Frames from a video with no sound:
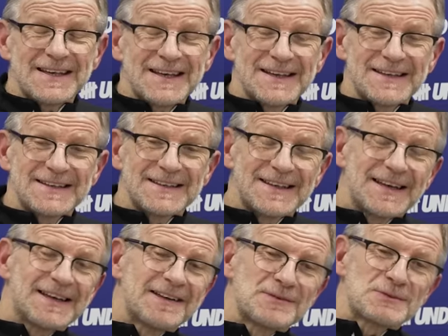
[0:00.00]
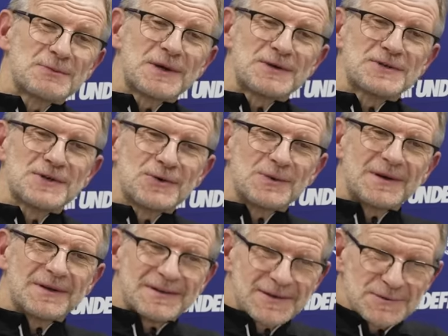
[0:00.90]
Yeah, yeah. There was one or two
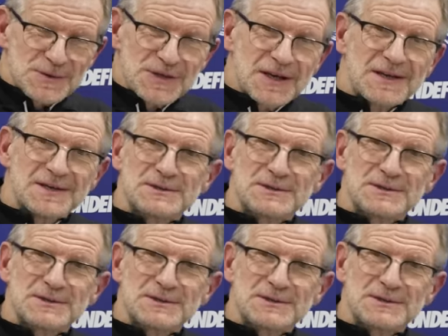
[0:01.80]
little cheeky